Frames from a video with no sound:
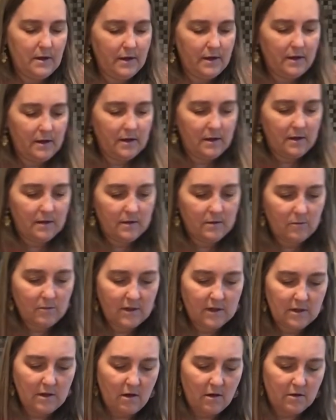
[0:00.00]
And
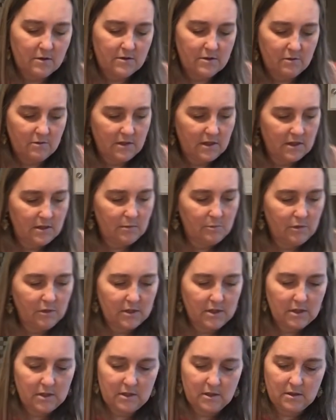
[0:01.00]
we also need to
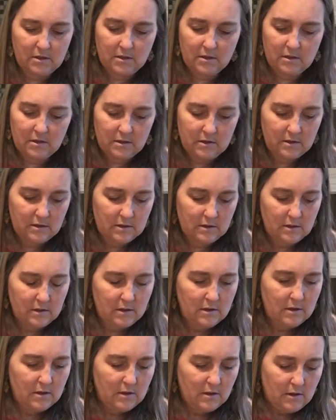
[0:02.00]
put in
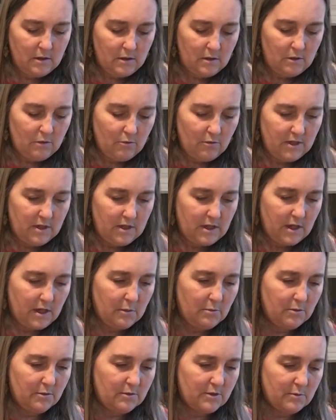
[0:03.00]
3
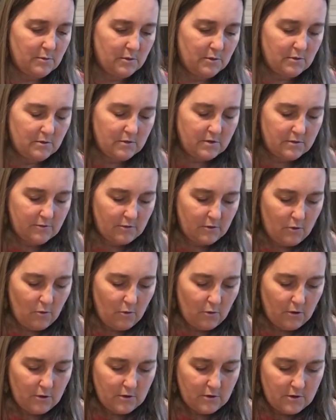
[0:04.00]
tablespoons of
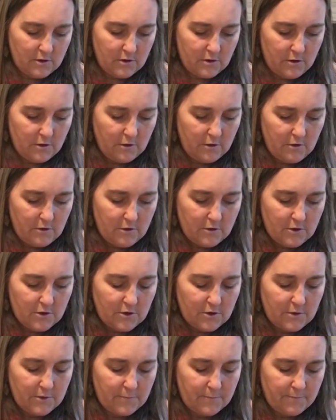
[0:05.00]

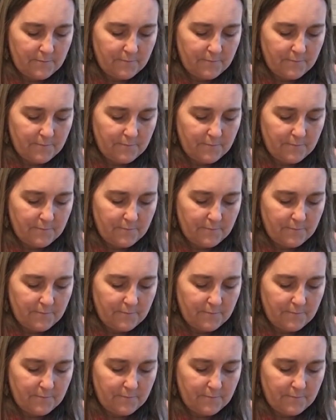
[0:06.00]
cornstarch.